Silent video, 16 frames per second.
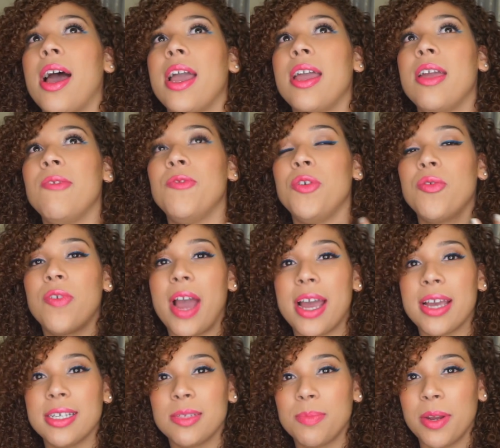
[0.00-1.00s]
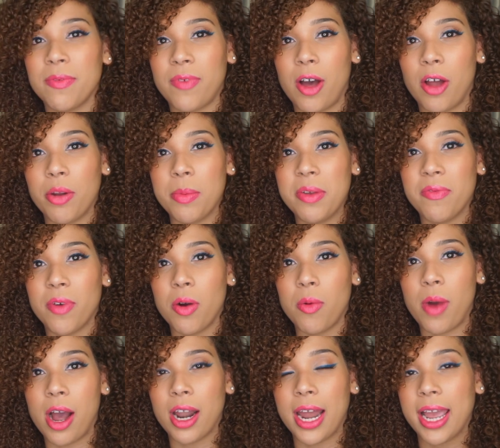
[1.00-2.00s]
if you guys been following me for a
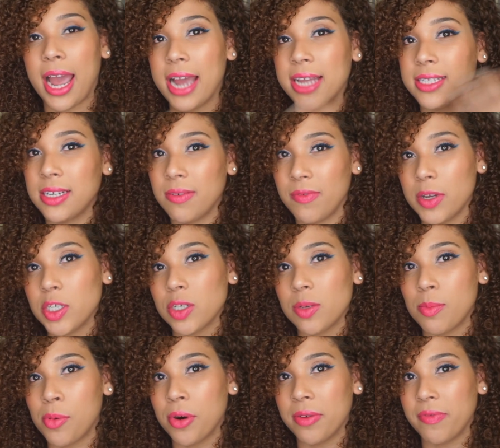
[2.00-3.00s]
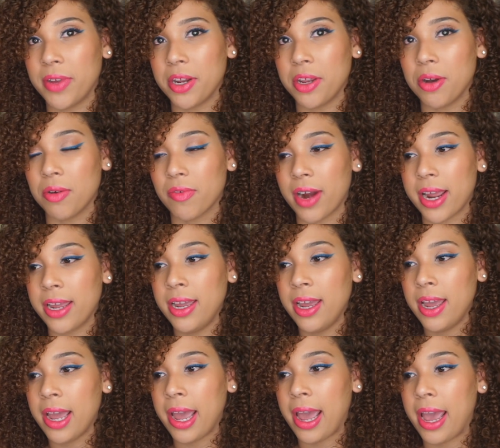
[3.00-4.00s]
while, like I did a vision board video, right?
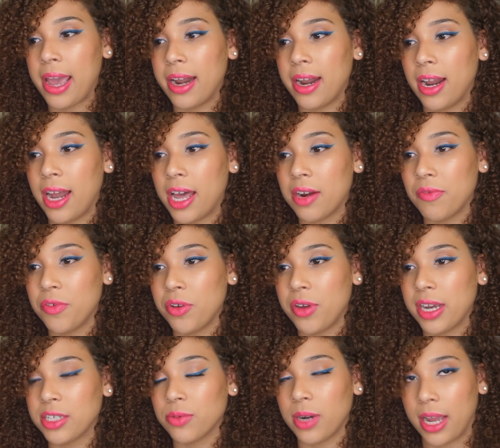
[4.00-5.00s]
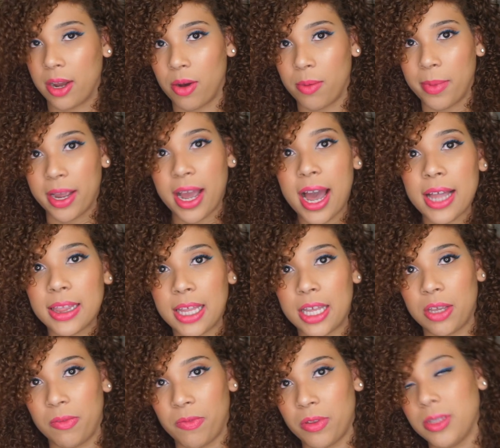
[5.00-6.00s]
And a lot of you guys were like, oh my god,
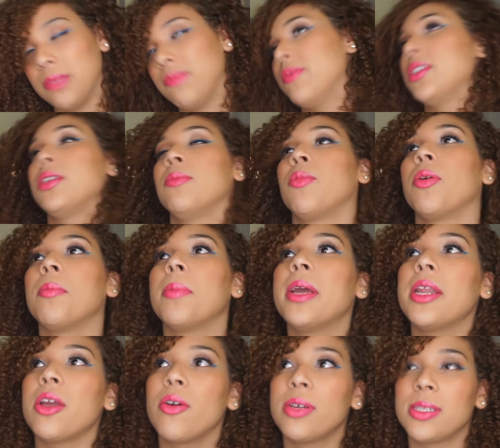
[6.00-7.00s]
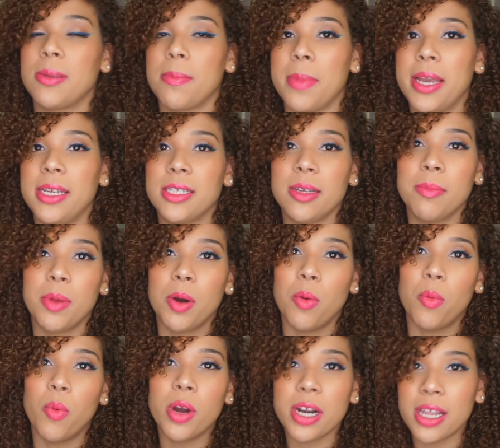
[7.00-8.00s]
thank you for this vision board video, it's amazing.
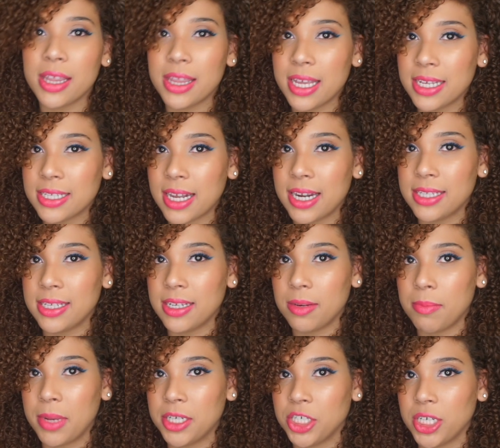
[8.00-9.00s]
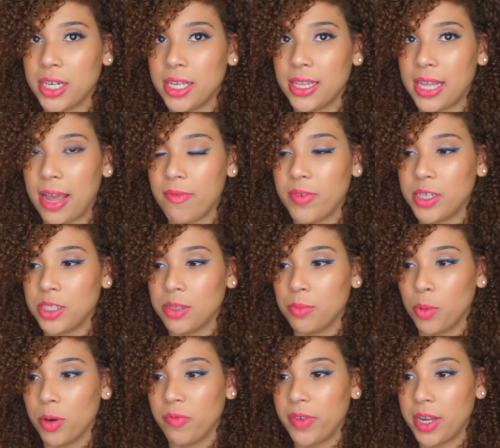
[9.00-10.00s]
But one of the things that I didn't mention in that vision
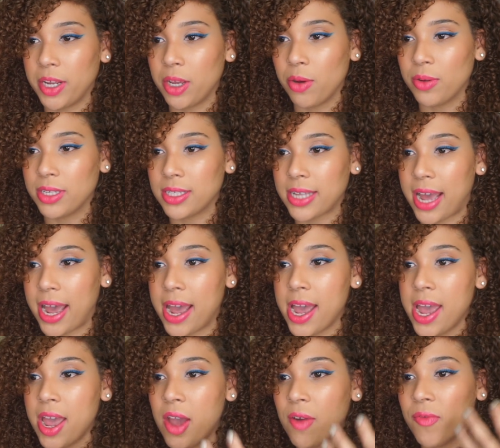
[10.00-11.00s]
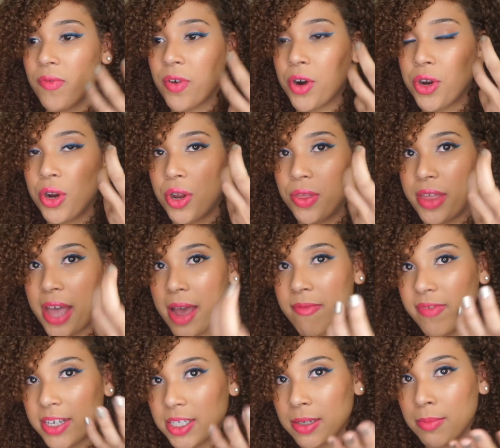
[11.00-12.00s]
board video is that for that
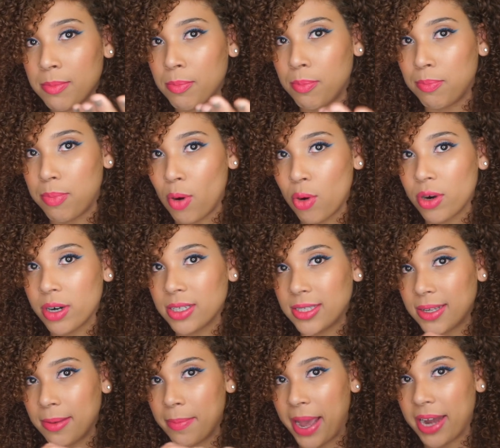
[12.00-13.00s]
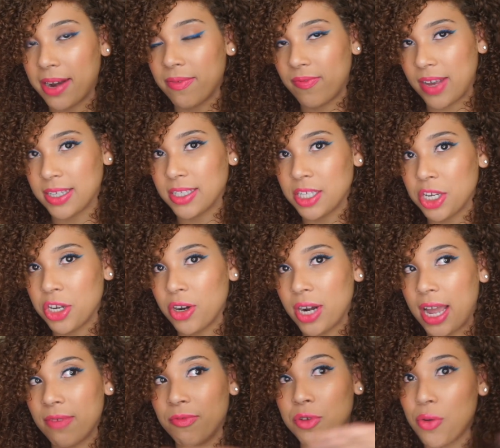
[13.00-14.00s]
vision board to manifest in your
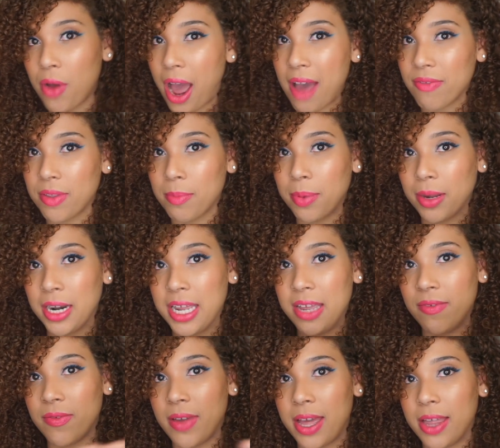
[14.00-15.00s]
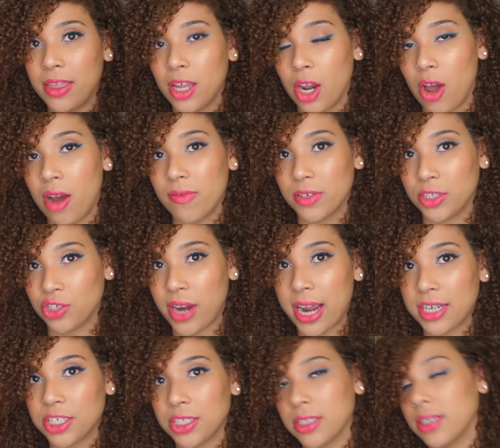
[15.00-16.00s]
life, you have to believe in the law of
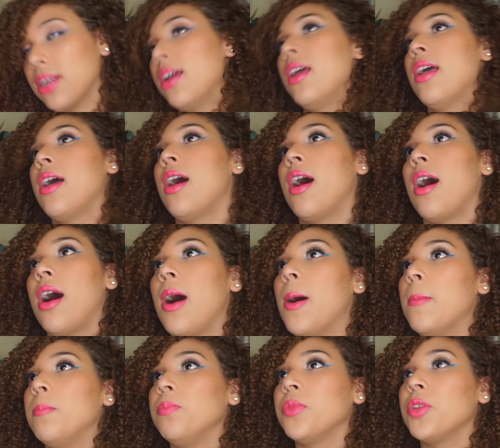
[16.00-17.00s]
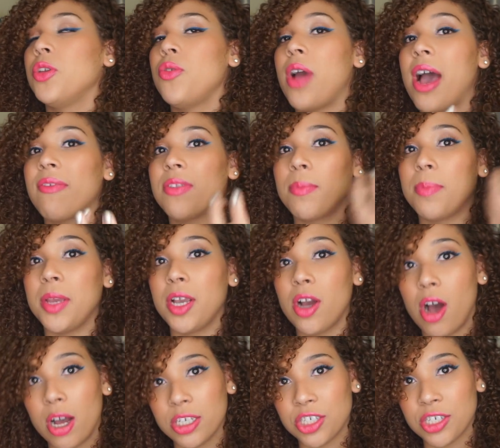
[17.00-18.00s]
attraction. You have to be
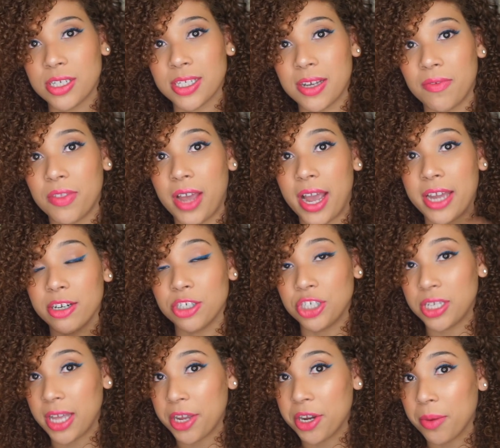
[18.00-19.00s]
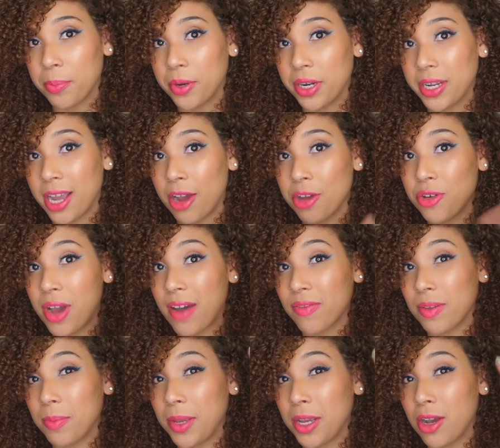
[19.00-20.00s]
conscious of the energy that you're putting out. You have
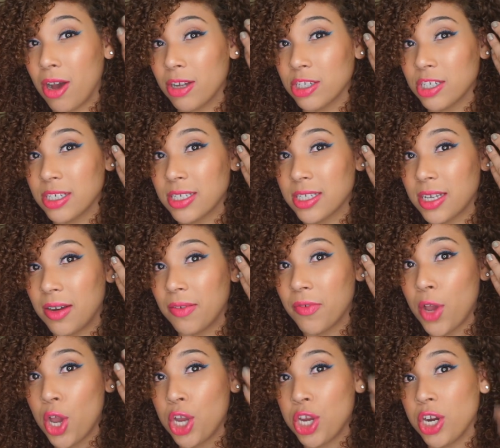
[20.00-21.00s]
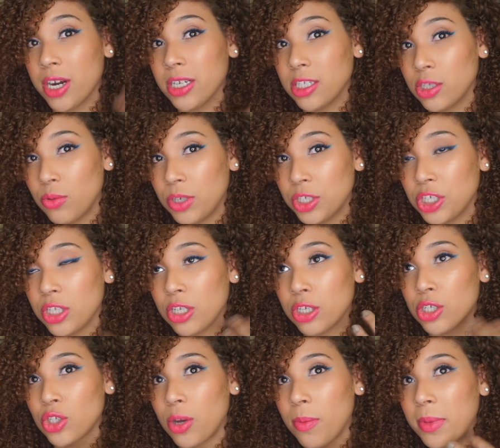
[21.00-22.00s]
to be conscious of your intuition.
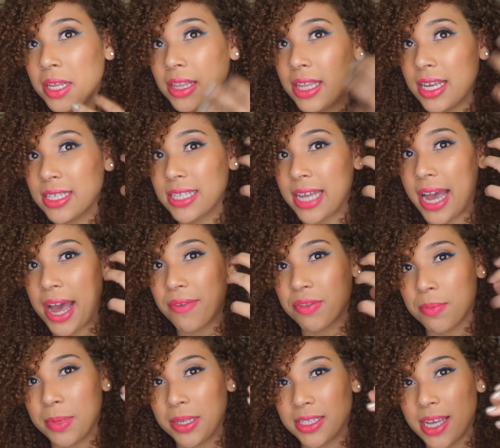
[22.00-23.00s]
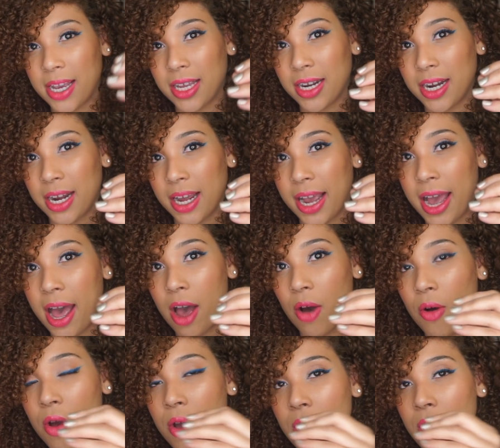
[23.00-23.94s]
There's so many things that have to be taken into account